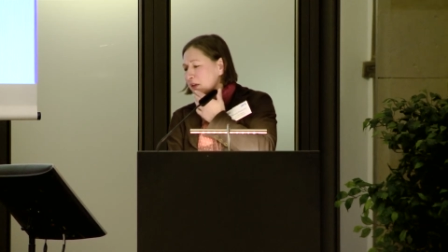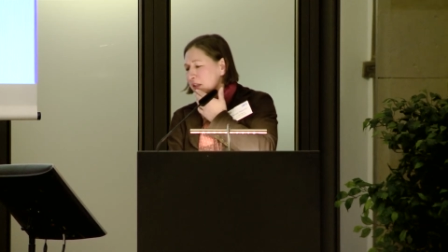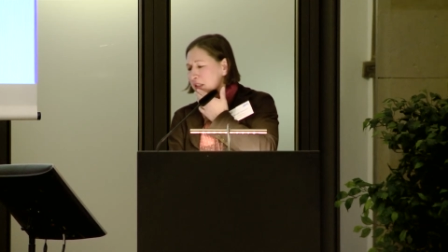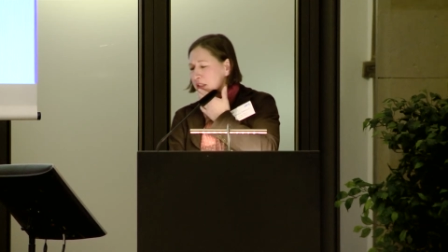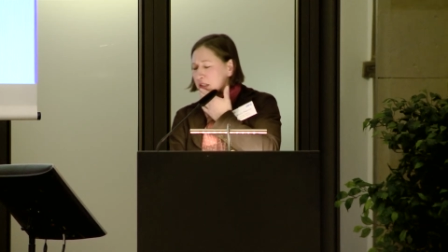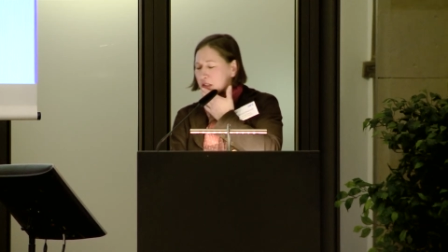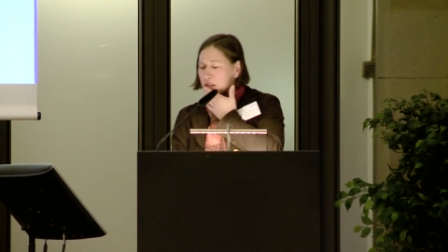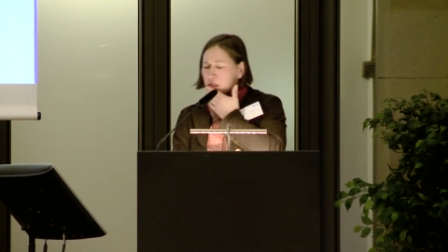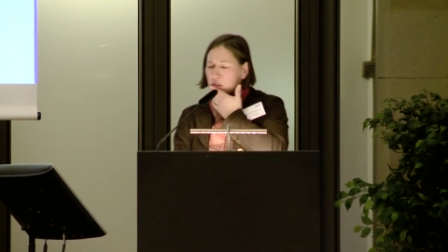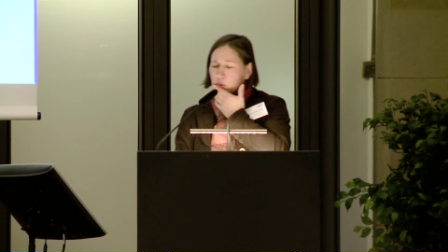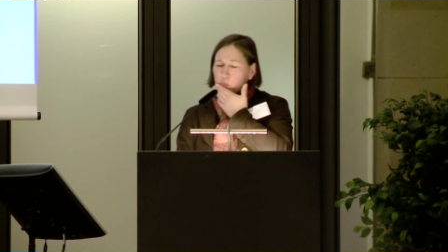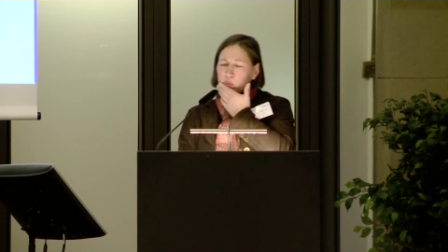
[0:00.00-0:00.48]

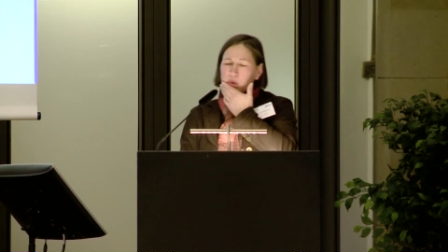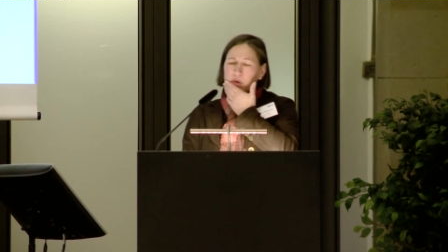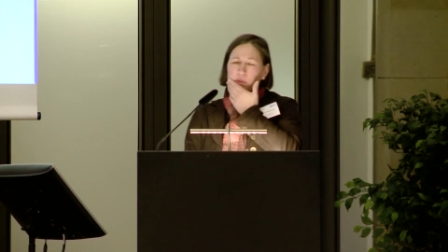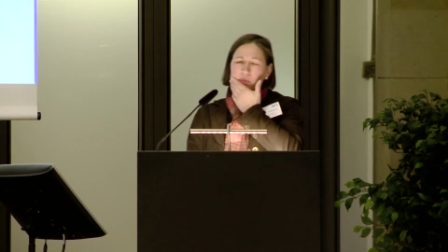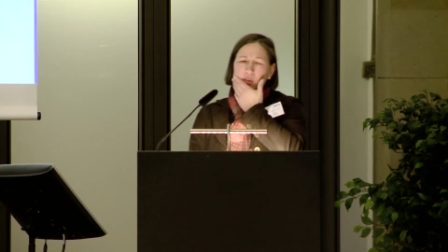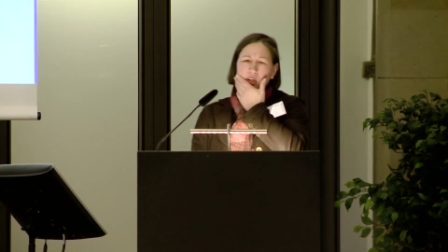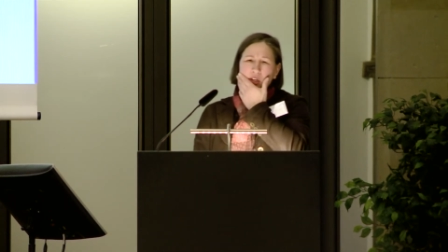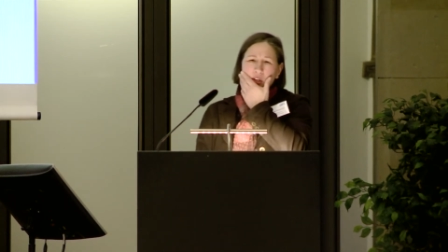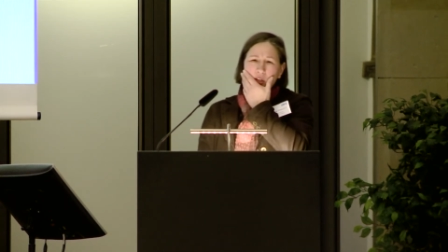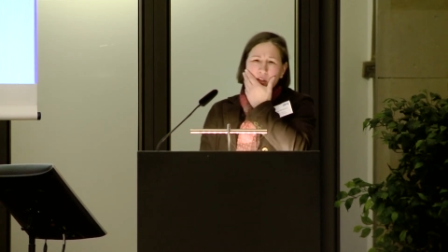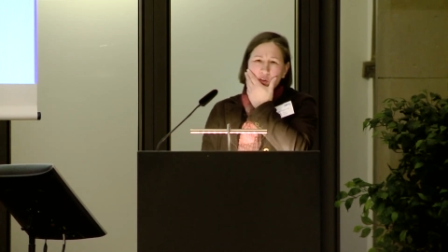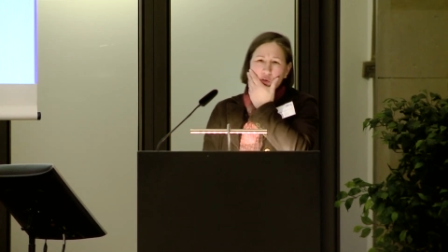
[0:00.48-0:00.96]
is. we've
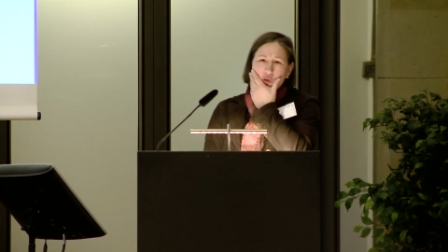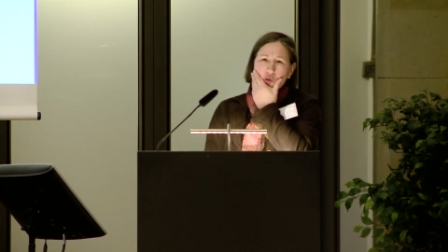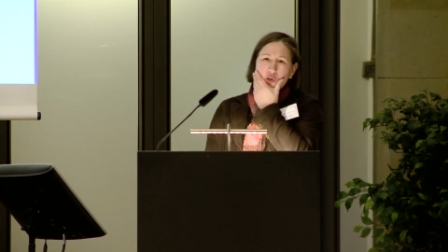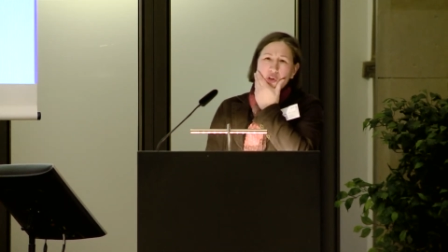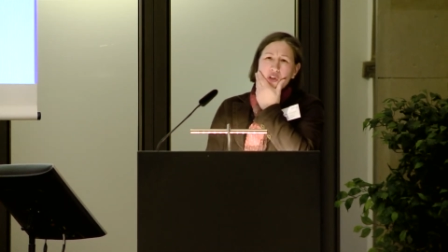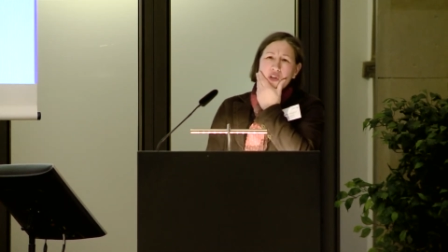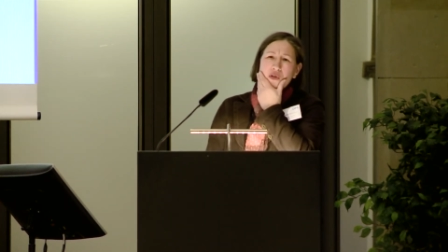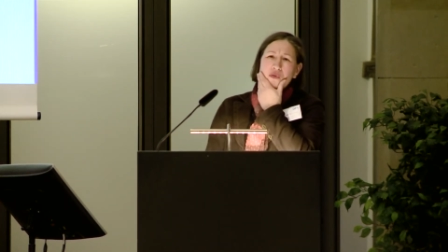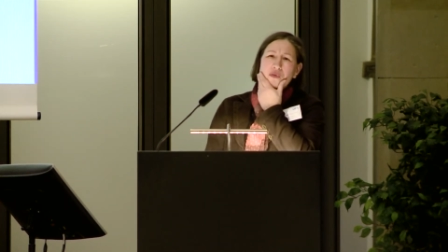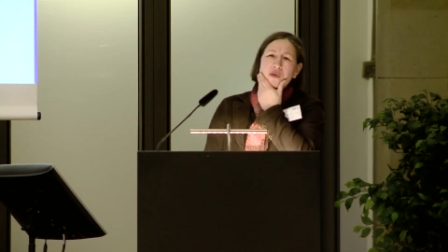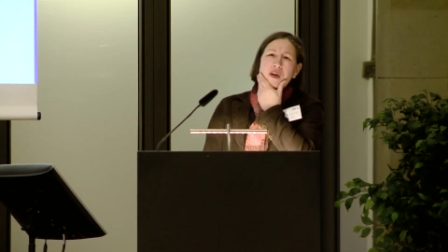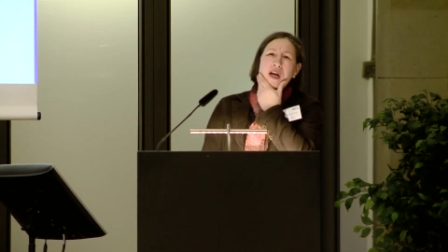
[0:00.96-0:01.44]
done a
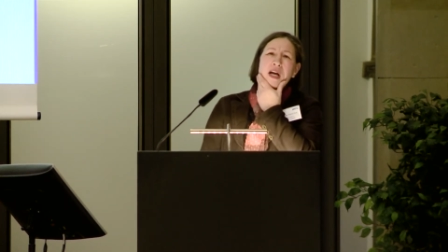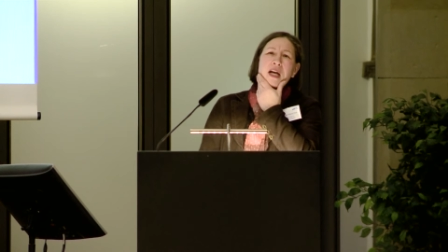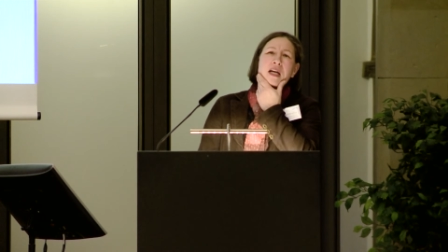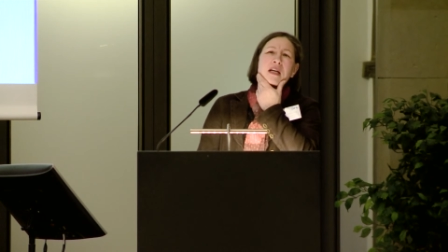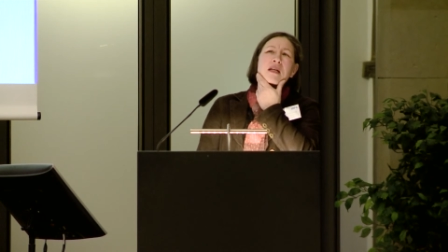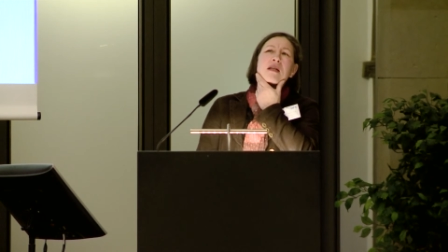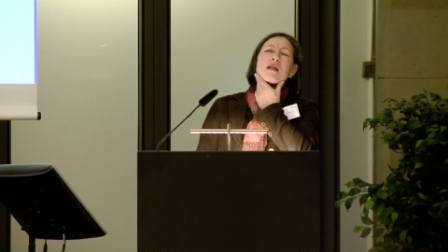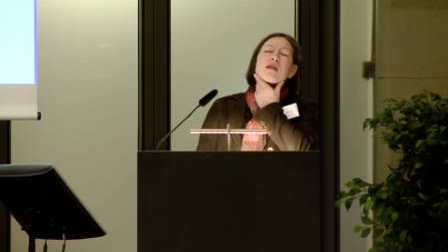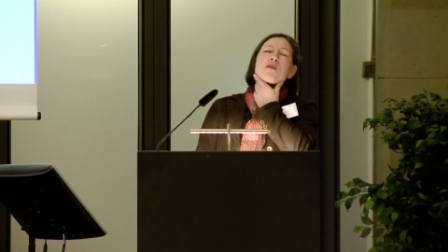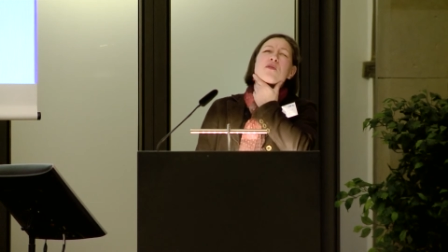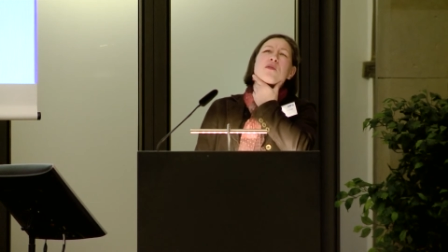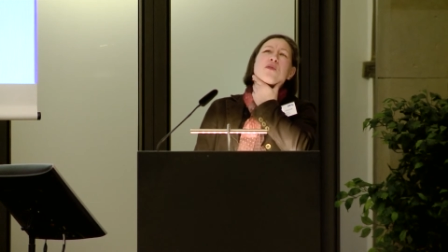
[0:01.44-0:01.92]
survey
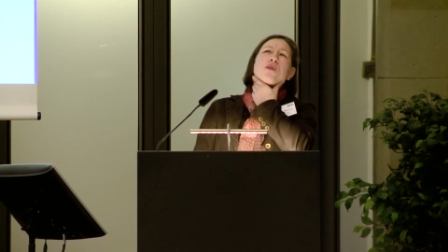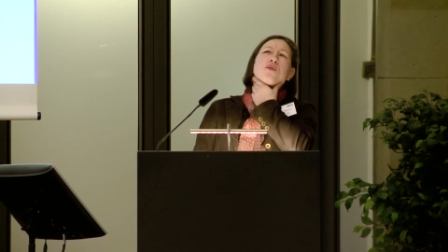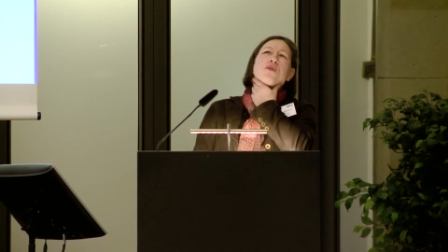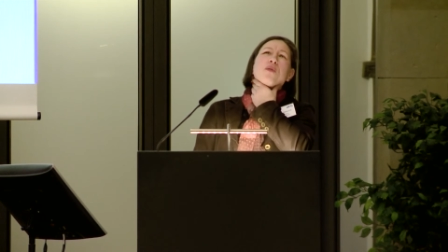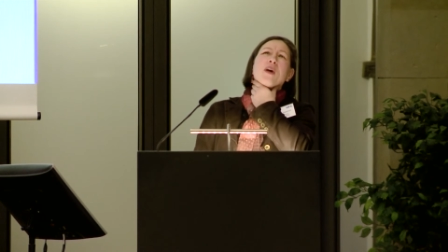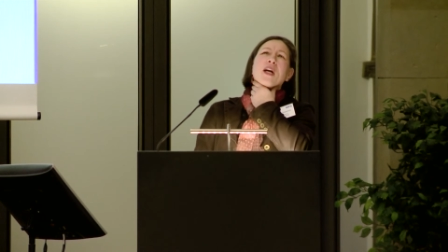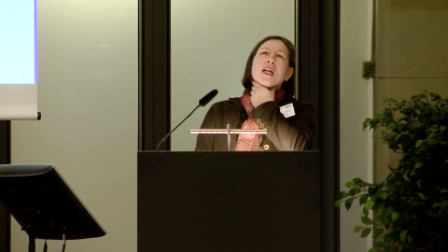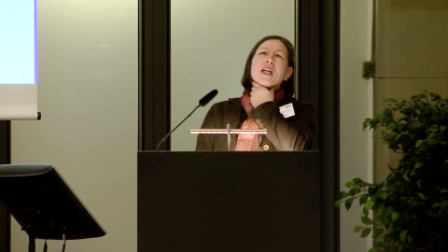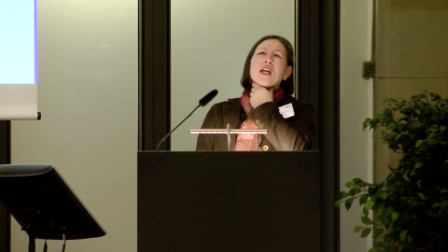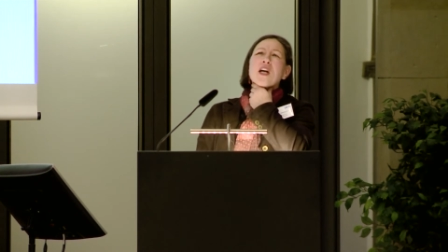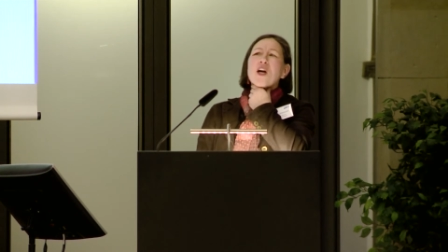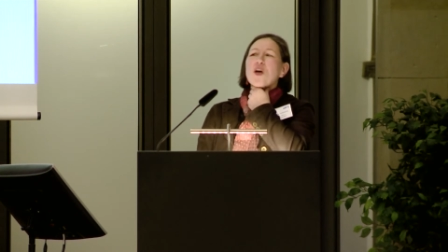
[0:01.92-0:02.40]

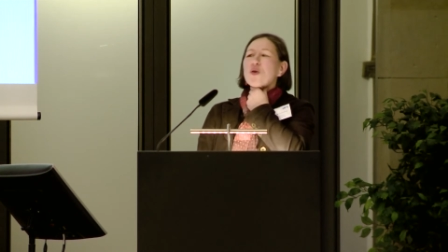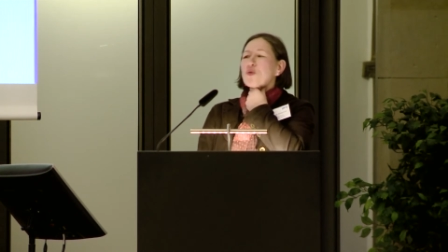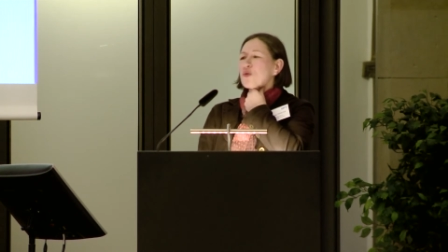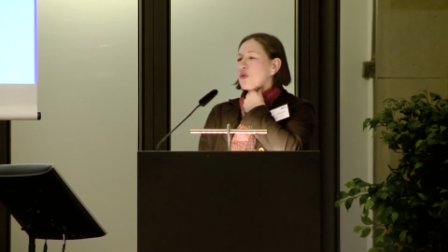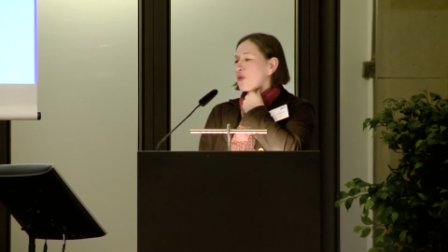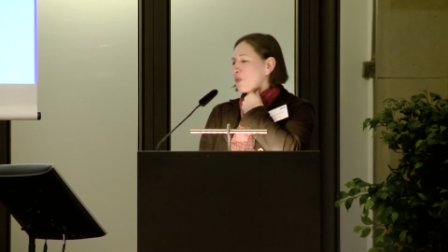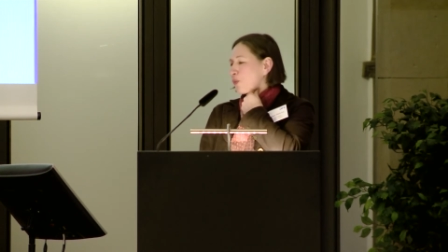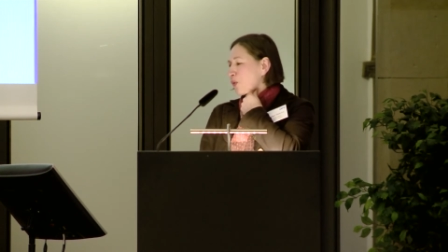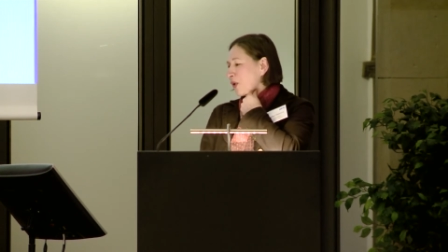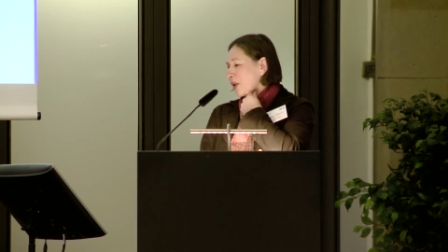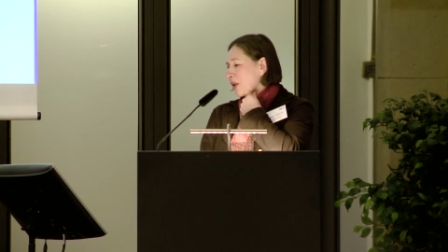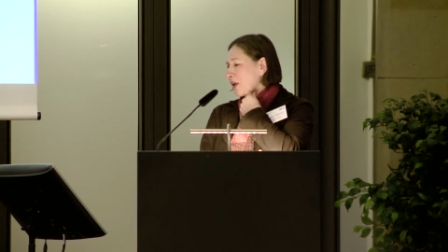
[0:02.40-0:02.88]
finding
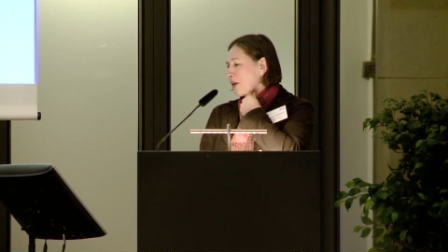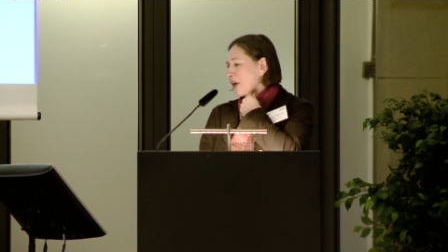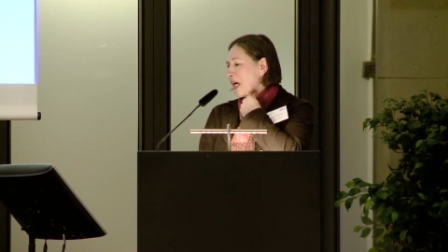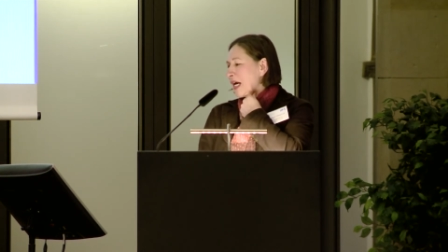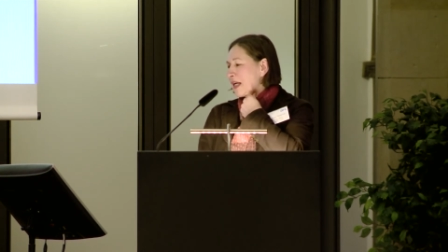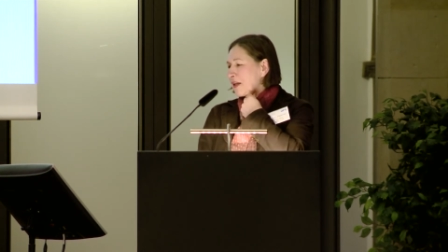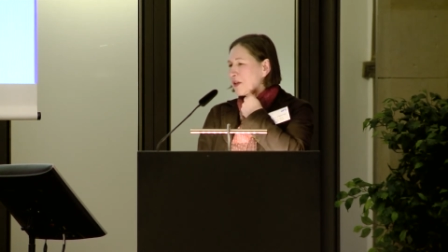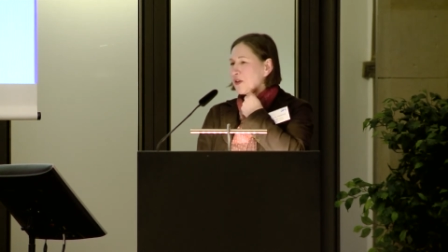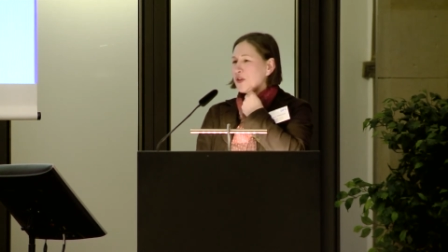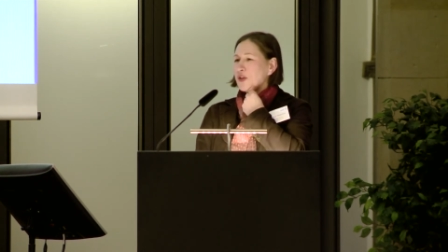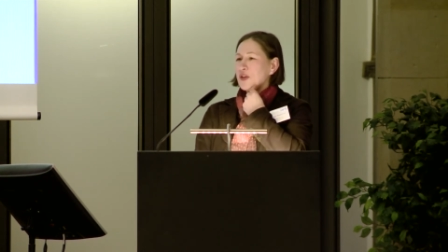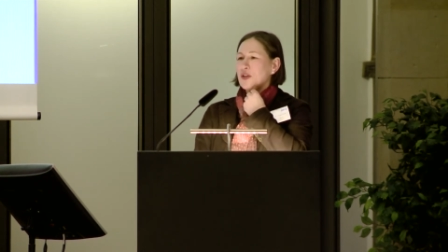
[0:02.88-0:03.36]
out with our
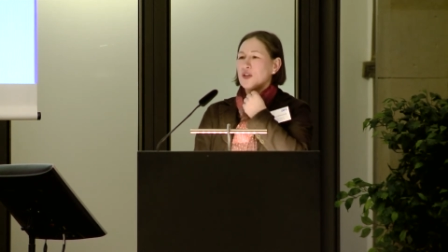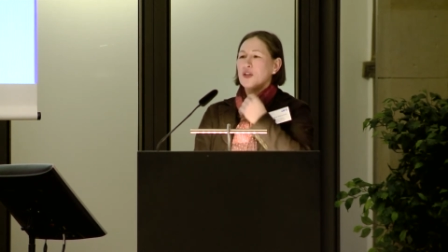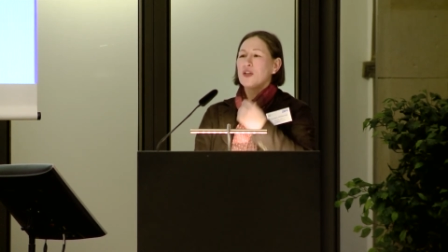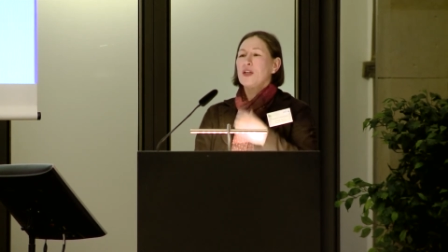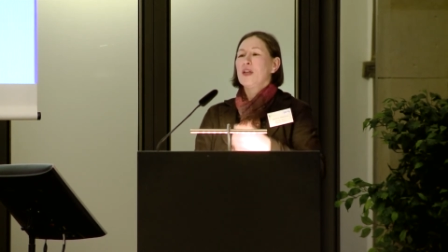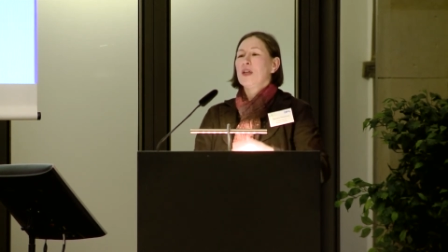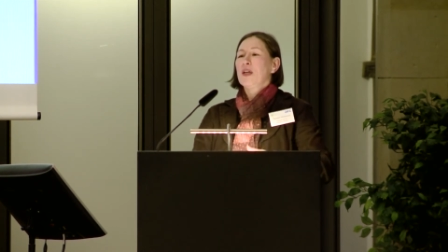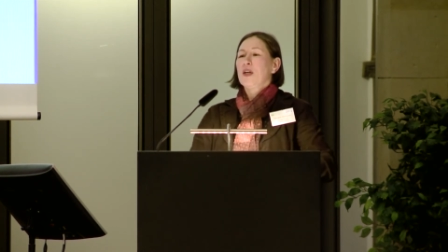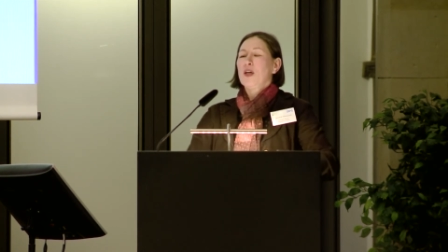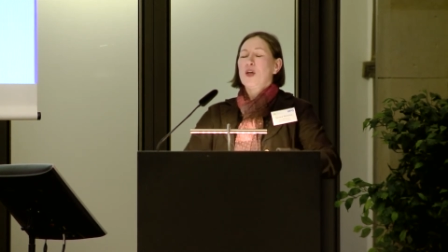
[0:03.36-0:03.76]
editors